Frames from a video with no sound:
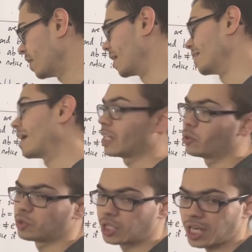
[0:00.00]
is not equal
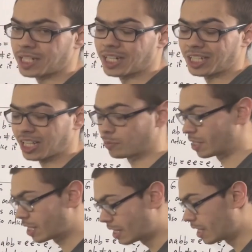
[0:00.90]
to the identity element,
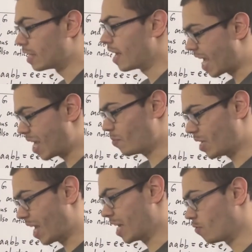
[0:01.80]
AB
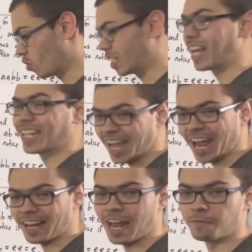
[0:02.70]
A inverse can't
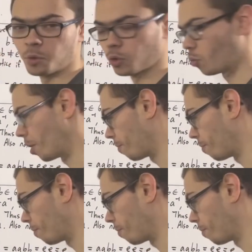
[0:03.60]
have order 1.